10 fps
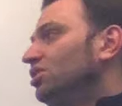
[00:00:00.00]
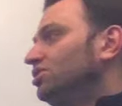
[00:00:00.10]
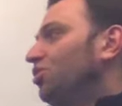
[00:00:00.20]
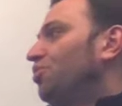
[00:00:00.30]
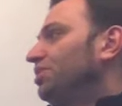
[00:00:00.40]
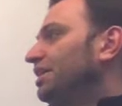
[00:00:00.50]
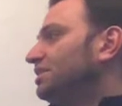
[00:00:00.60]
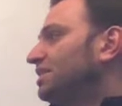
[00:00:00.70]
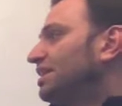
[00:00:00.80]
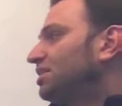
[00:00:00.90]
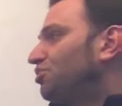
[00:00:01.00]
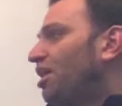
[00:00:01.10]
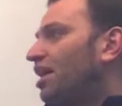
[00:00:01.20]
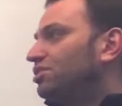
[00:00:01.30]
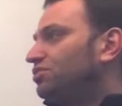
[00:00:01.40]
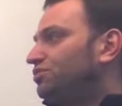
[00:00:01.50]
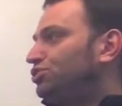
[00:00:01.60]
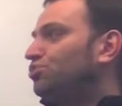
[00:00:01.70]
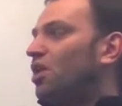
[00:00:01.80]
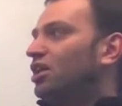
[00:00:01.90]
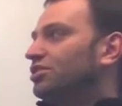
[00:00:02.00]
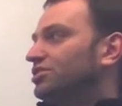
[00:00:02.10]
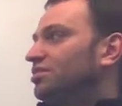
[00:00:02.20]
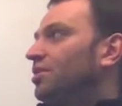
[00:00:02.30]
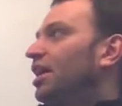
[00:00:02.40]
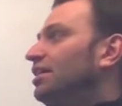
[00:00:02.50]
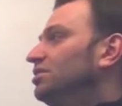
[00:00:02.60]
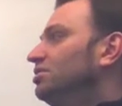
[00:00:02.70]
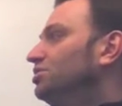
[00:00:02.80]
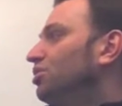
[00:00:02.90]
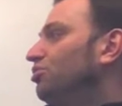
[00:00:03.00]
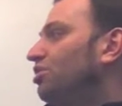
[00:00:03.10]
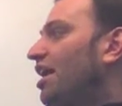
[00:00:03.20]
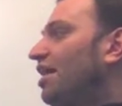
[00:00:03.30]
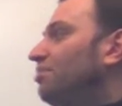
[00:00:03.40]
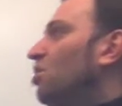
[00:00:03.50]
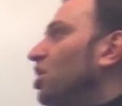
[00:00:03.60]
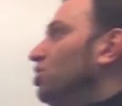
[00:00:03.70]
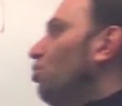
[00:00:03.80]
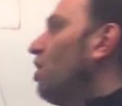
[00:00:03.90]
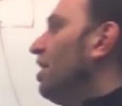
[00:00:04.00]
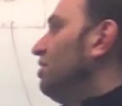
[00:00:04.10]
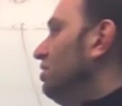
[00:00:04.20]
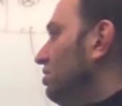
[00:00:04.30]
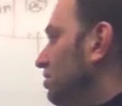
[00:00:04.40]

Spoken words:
So let's say that you have two models in mind. So you have model 1,